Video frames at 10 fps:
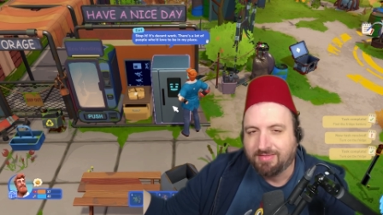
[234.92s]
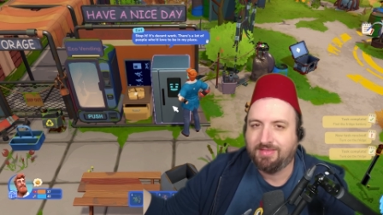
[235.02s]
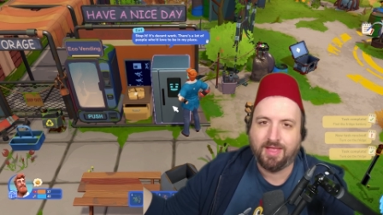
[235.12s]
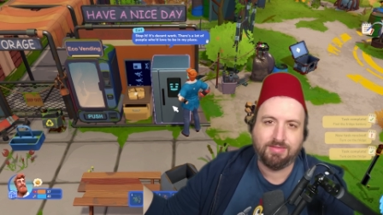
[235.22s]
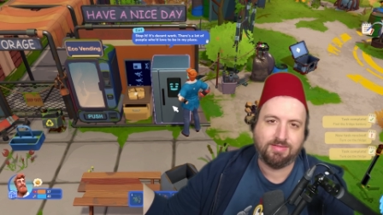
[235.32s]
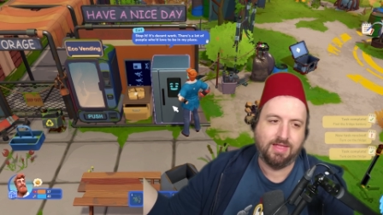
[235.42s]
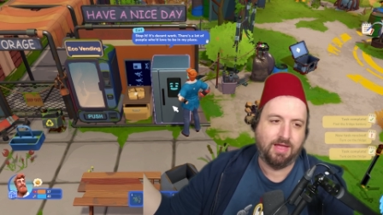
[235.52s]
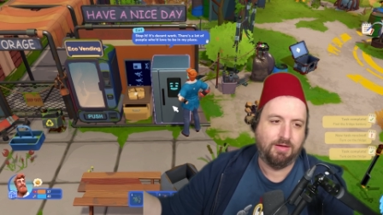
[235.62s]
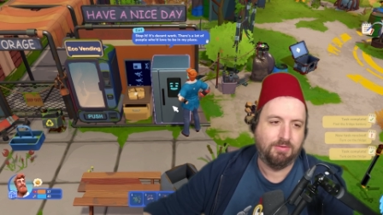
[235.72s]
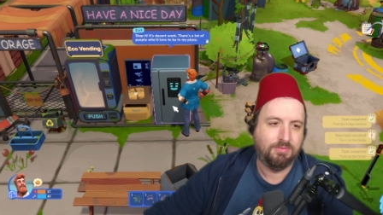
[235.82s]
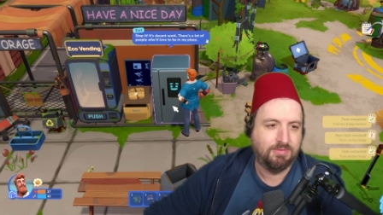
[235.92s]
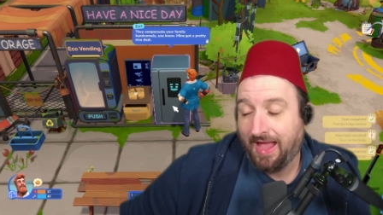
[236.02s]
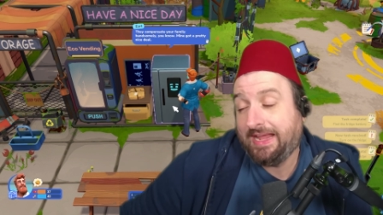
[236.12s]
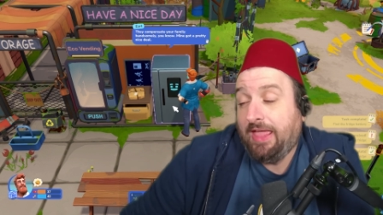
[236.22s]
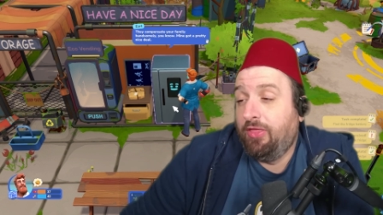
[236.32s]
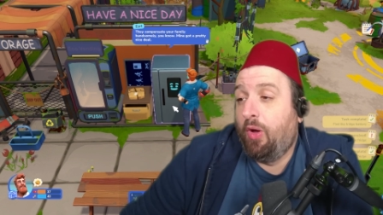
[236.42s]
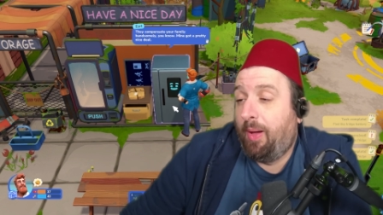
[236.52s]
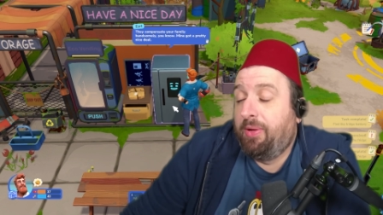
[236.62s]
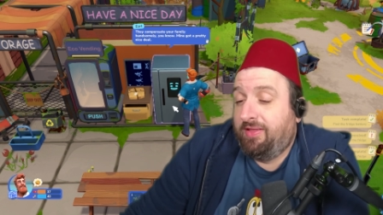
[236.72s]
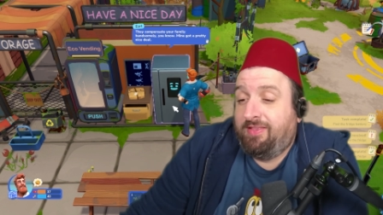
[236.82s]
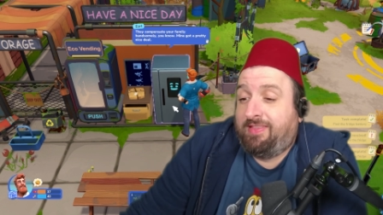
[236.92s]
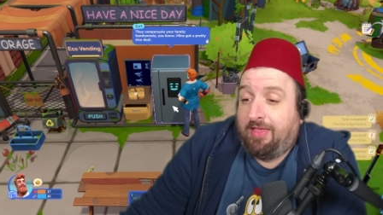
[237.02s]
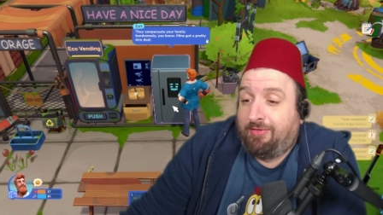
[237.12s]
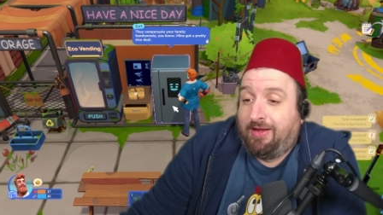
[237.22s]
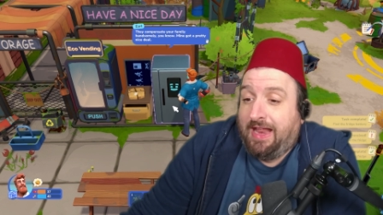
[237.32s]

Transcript: sense now. Again though, I'm gonna just say this right